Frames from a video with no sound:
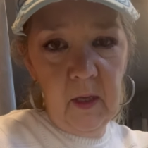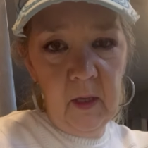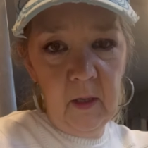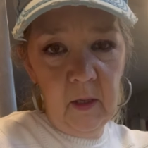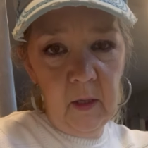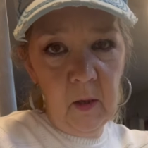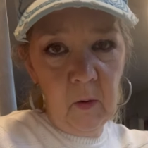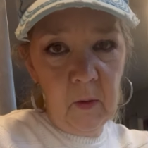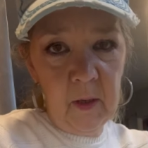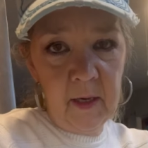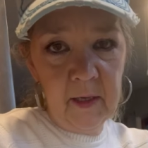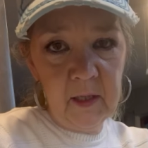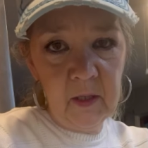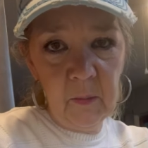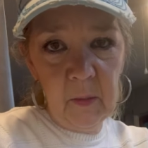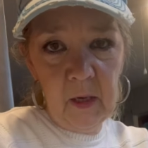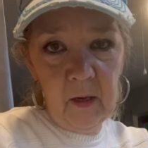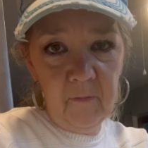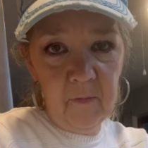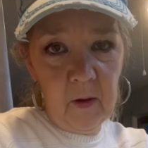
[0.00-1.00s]
Don't ask
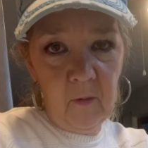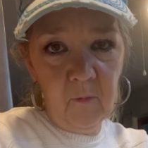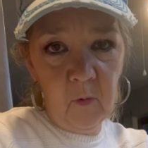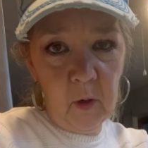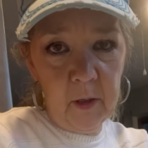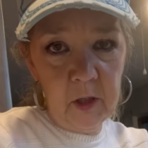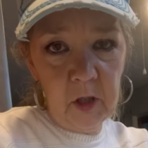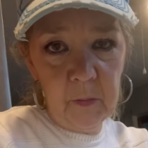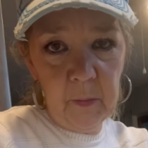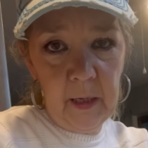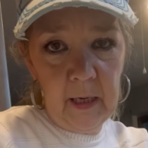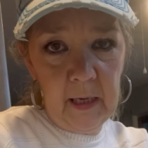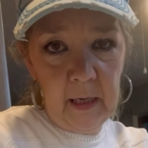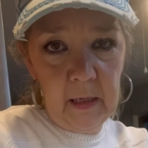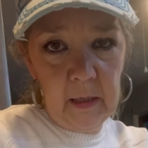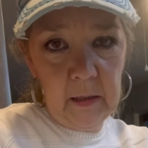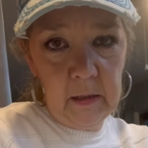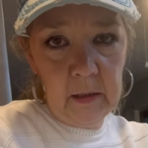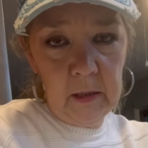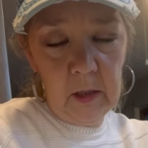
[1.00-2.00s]
me if I've washed my
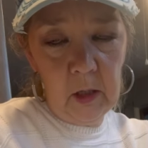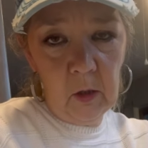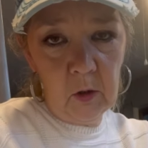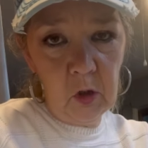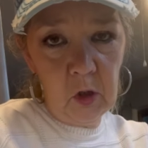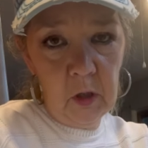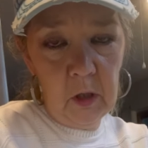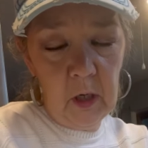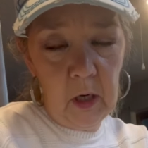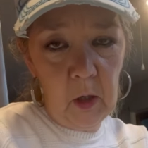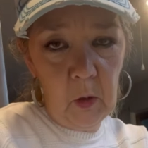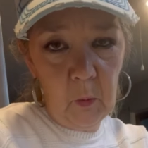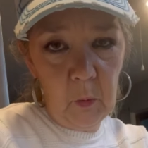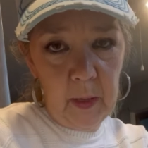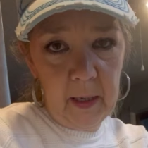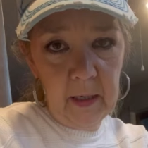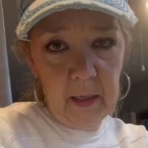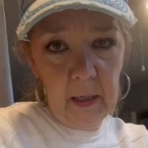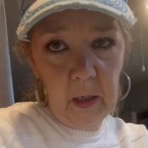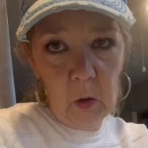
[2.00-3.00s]
hands. Y'all should know by
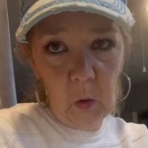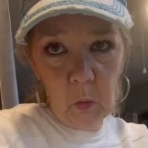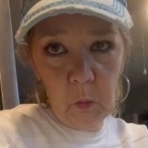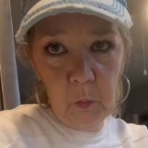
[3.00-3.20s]
now.